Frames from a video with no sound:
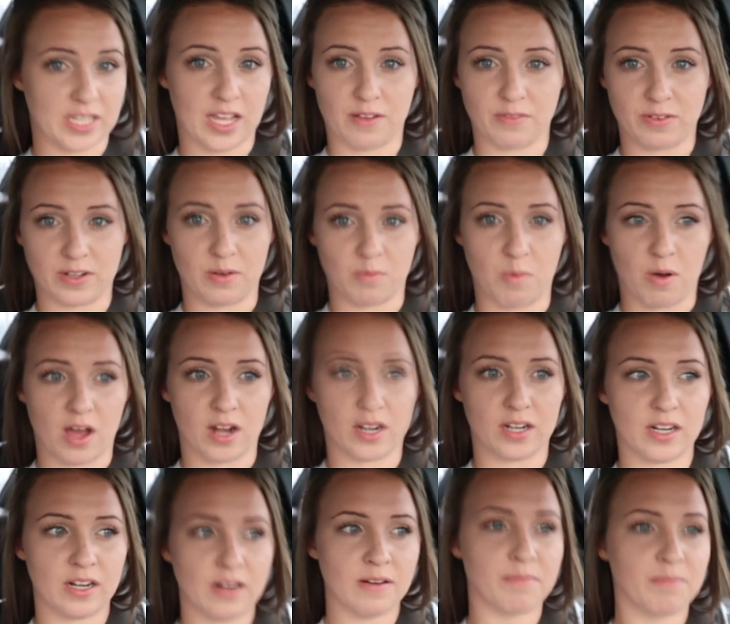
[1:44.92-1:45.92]
covered in
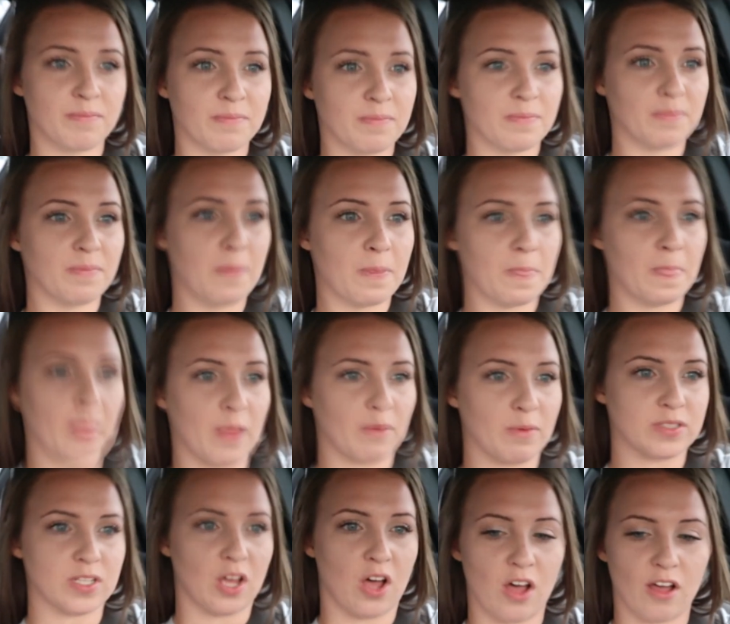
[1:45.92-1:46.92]
water. It
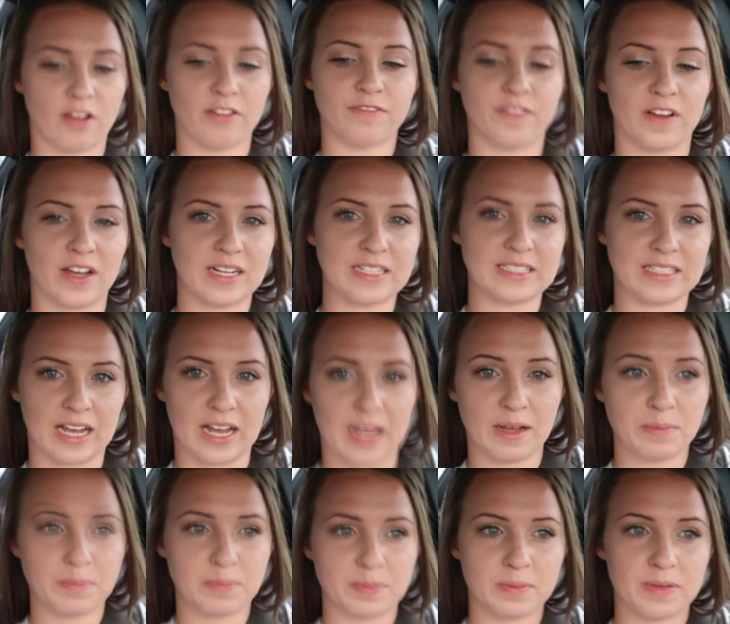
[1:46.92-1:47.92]
was all fogged
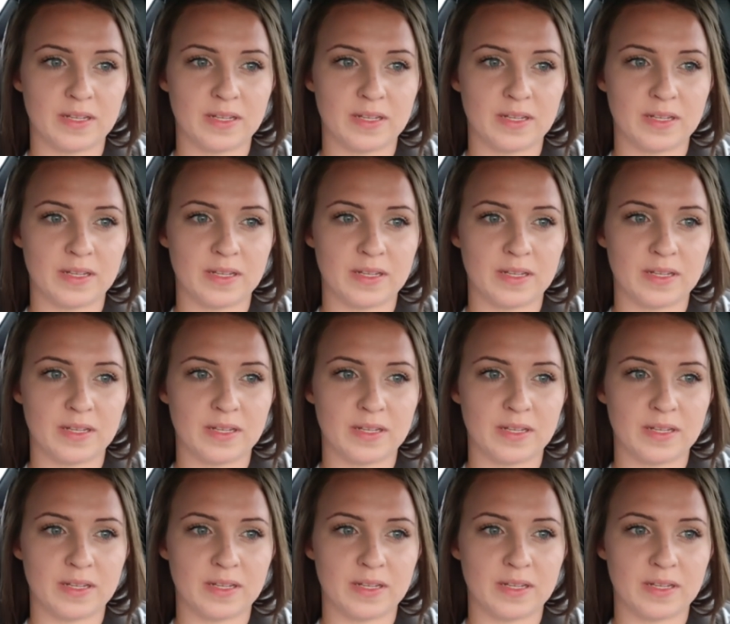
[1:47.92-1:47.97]
up.